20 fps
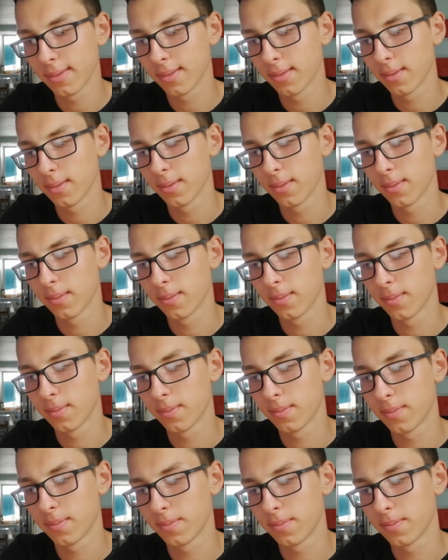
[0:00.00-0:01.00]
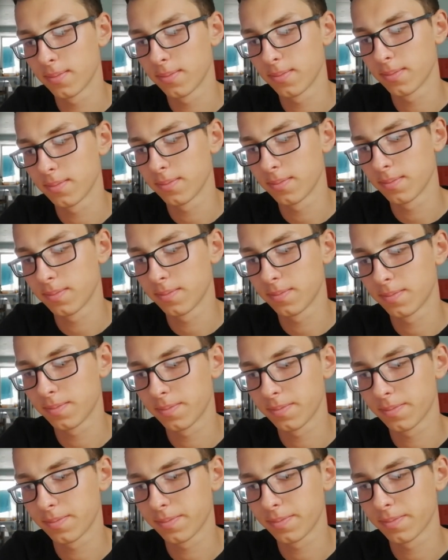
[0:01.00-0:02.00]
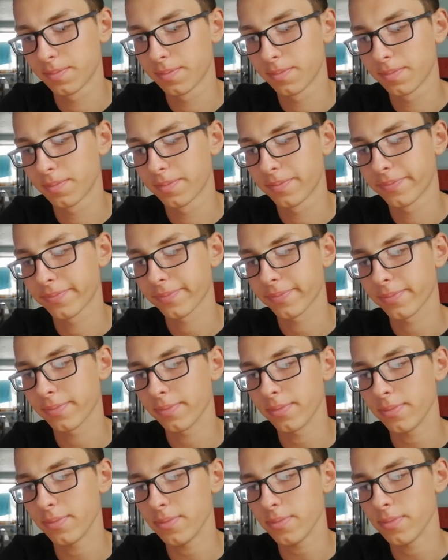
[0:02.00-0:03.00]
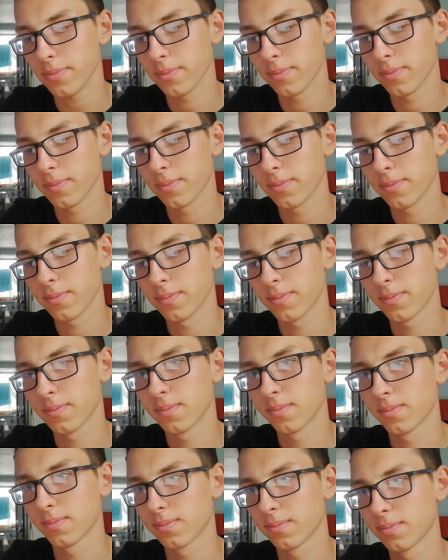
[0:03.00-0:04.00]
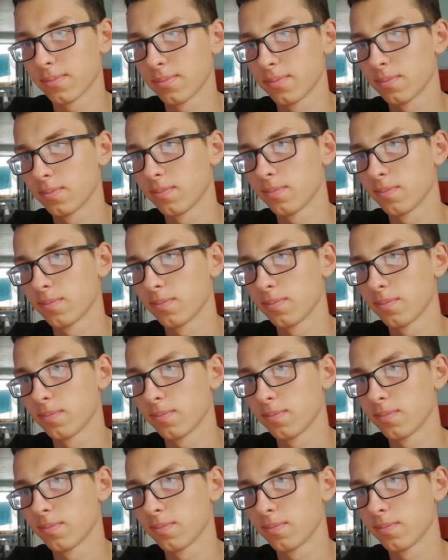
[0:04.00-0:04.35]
No one is speaking in this clip.